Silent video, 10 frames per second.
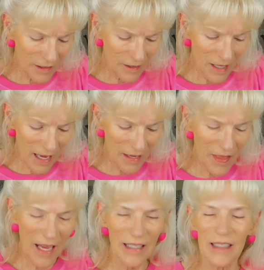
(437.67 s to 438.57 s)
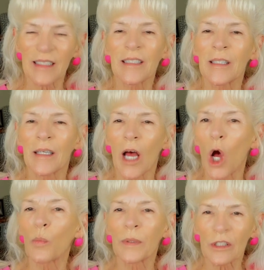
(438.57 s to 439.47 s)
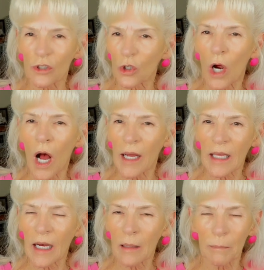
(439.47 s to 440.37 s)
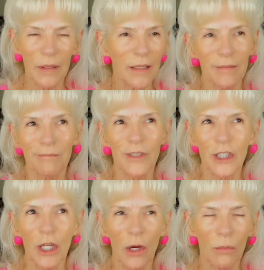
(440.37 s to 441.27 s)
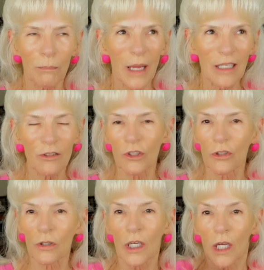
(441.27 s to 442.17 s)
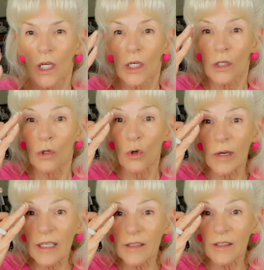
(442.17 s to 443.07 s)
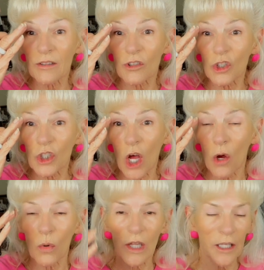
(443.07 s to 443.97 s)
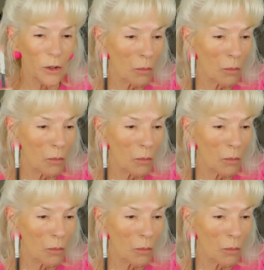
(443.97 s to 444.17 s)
say that opens your eye up and, you know, makes your crease show a little